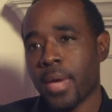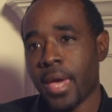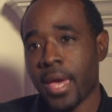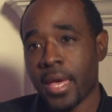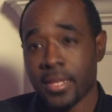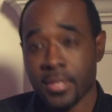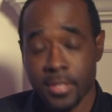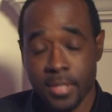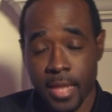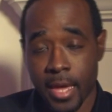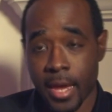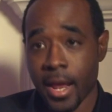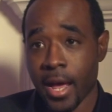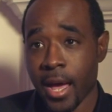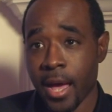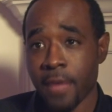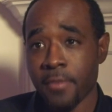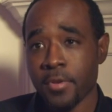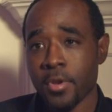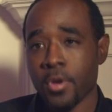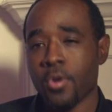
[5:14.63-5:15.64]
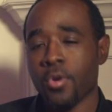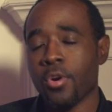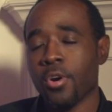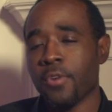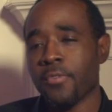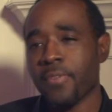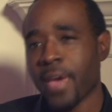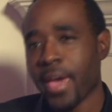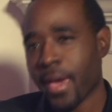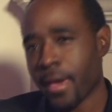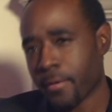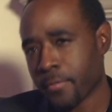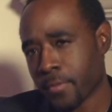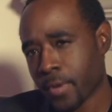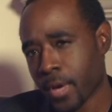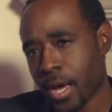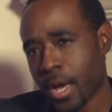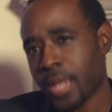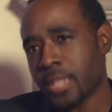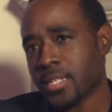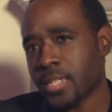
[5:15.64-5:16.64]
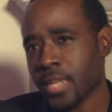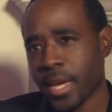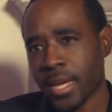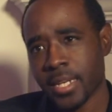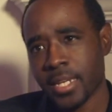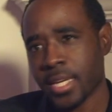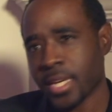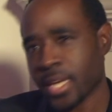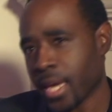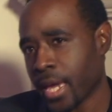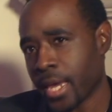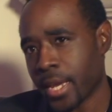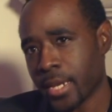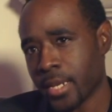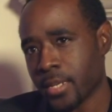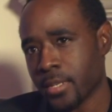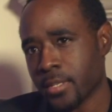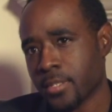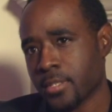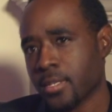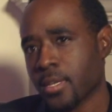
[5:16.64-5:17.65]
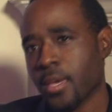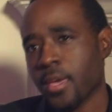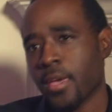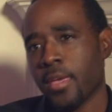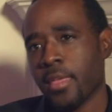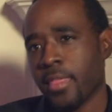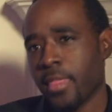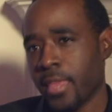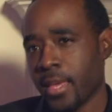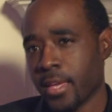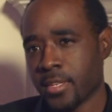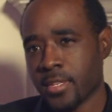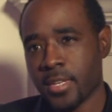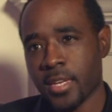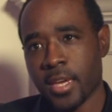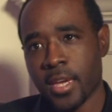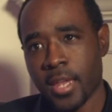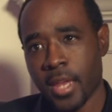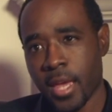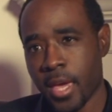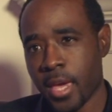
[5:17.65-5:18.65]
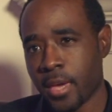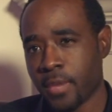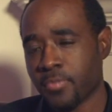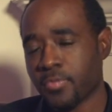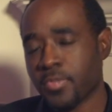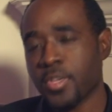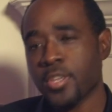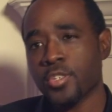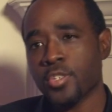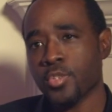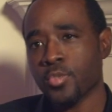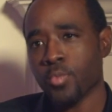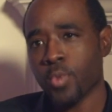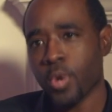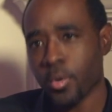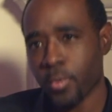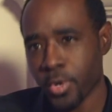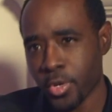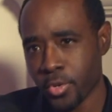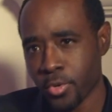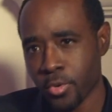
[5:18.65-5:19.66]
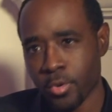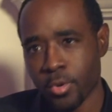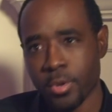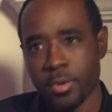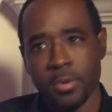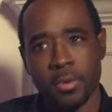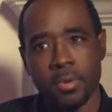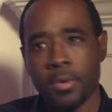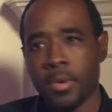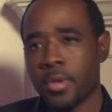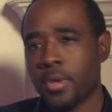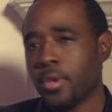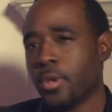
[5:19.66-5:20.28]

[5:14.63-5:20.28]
as that I know of, have contacted candidates that said, hey, this is what we're doing.